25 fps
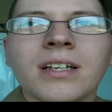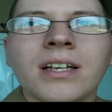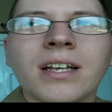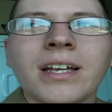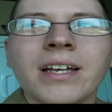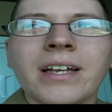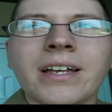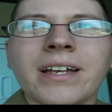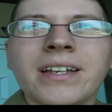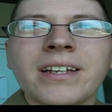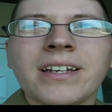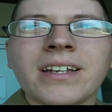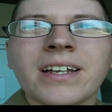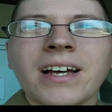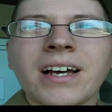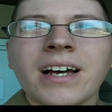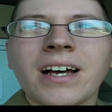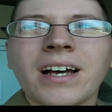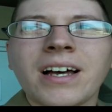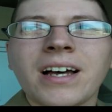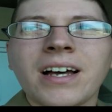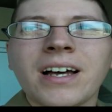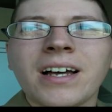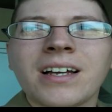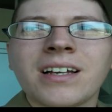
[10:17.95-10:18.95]
And,
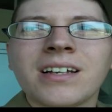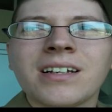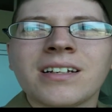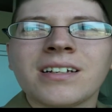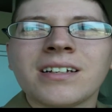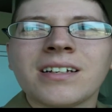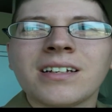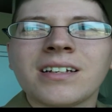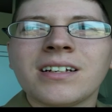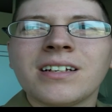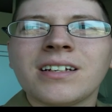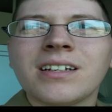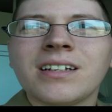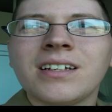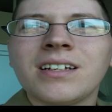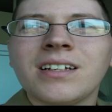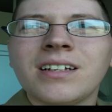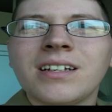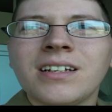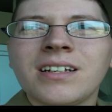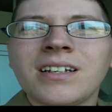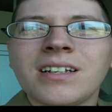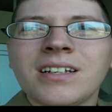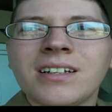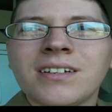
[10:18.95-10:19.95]

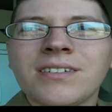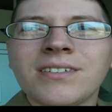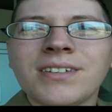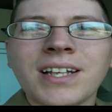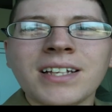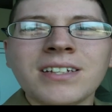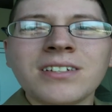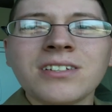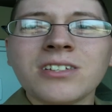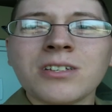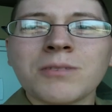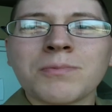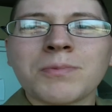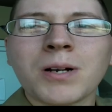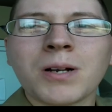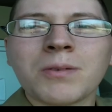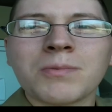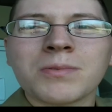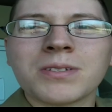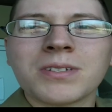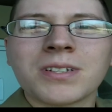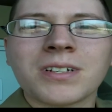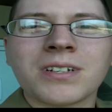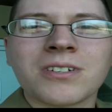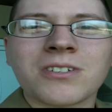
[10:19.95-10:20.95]
uh, well, that's just a problem
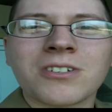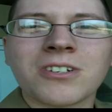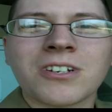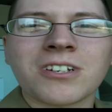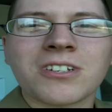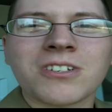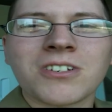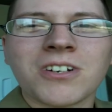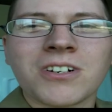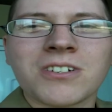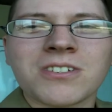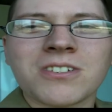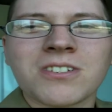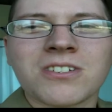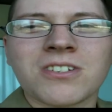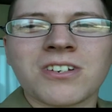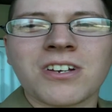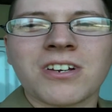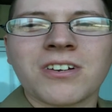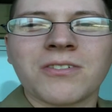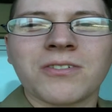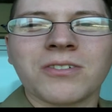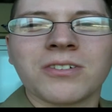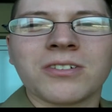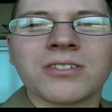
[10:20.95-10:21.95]
with signature guitars in
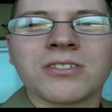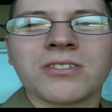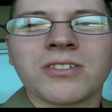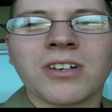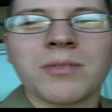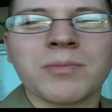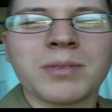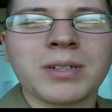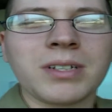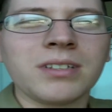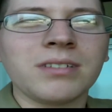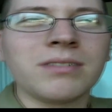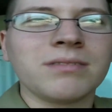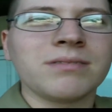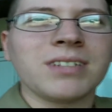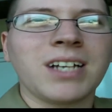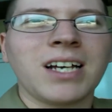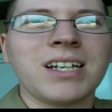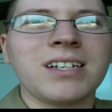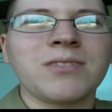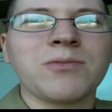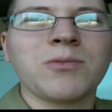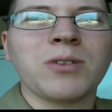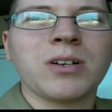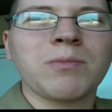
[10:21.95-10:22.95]
general. So, I mean,
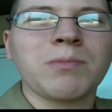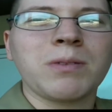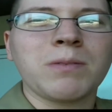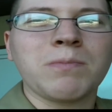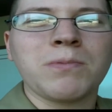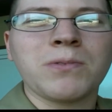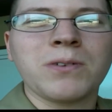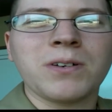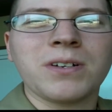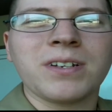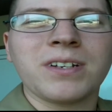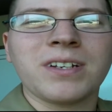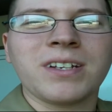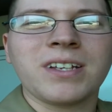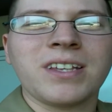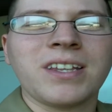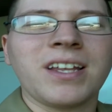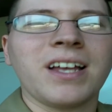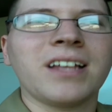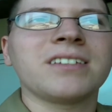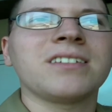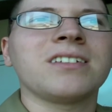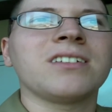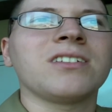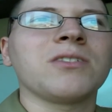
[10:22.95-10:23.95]
I didn't want to be put in
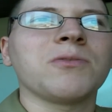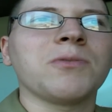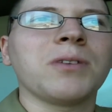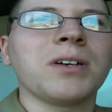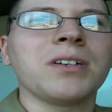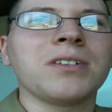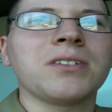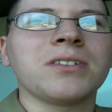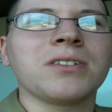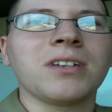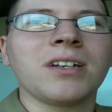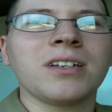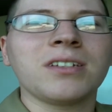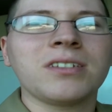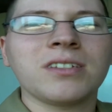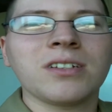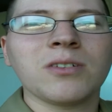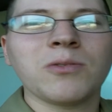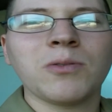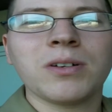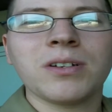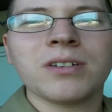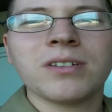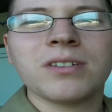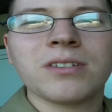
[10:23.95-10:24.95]
that situation. I
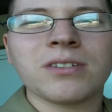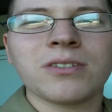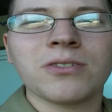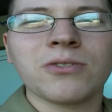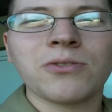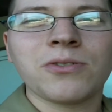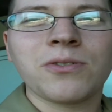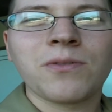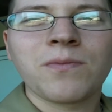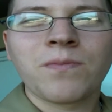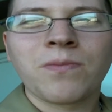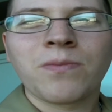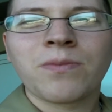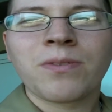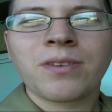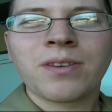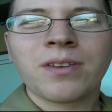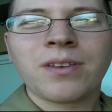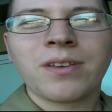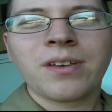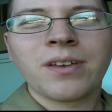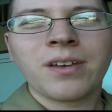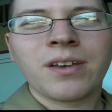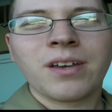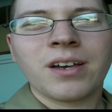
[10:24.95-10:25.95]
still wanted to
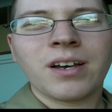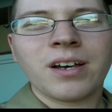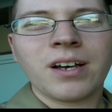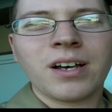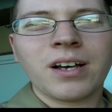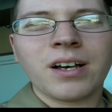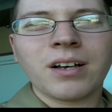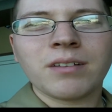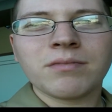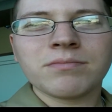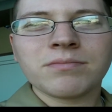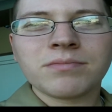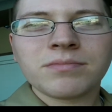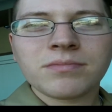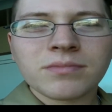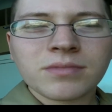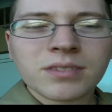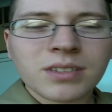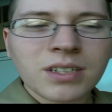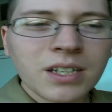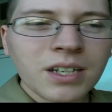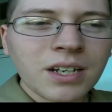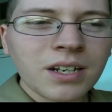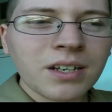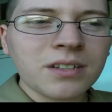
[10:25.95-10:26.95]

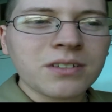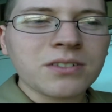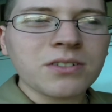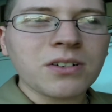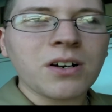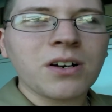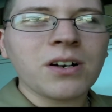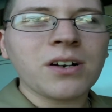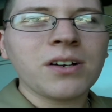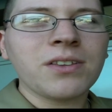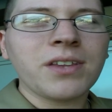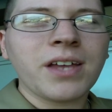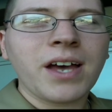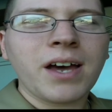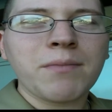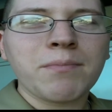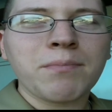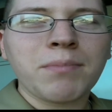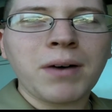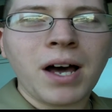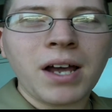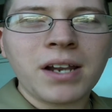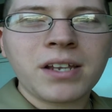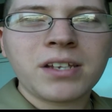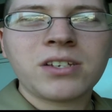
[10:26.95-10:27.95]
uh, get a guitar in that
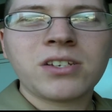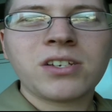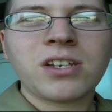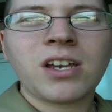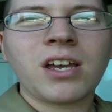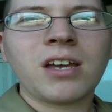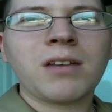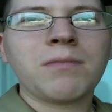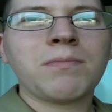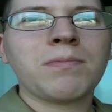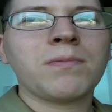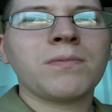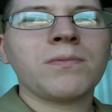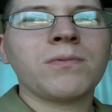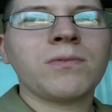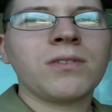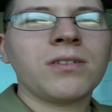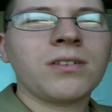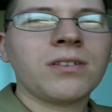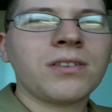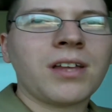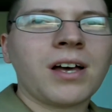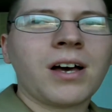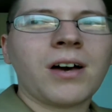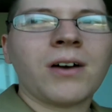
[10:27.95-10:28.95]
body shape
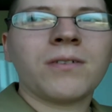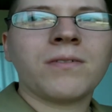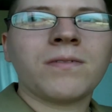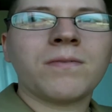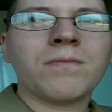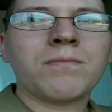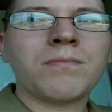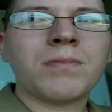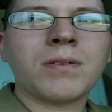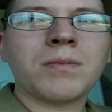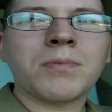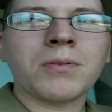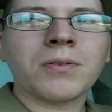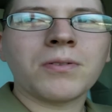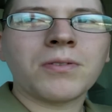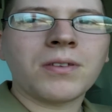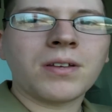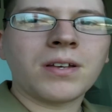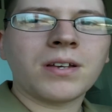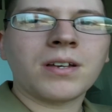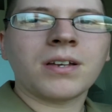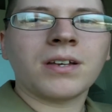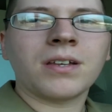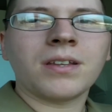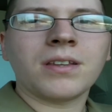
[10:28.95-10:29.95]
without people
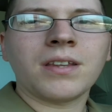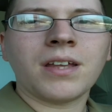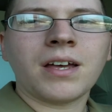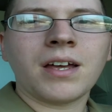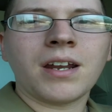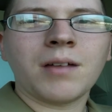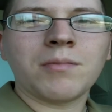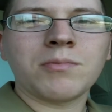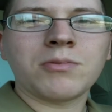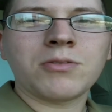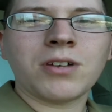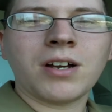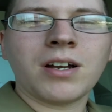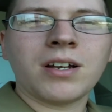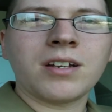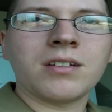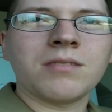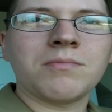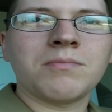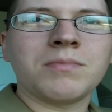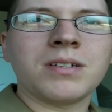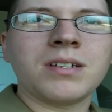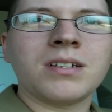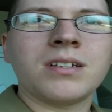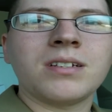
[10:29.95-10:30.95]
thinking that I'm trying to
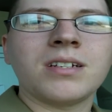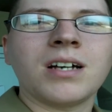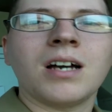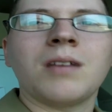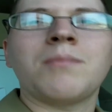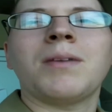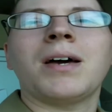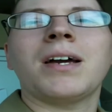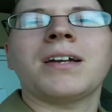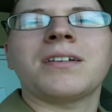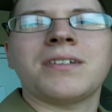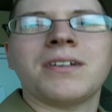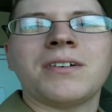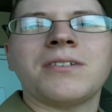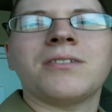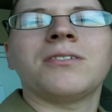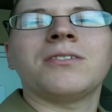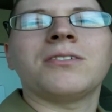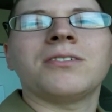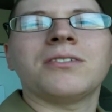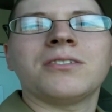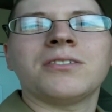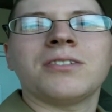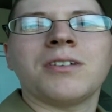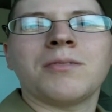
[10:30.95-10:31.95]
be Dimebag Darrell
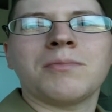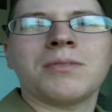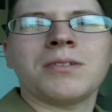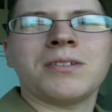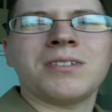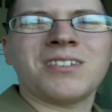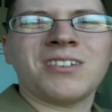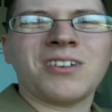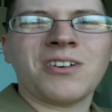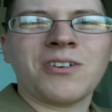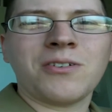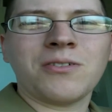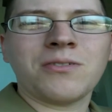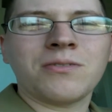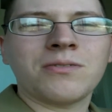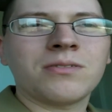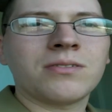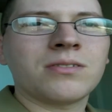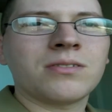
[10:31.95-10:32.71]
or something, you know?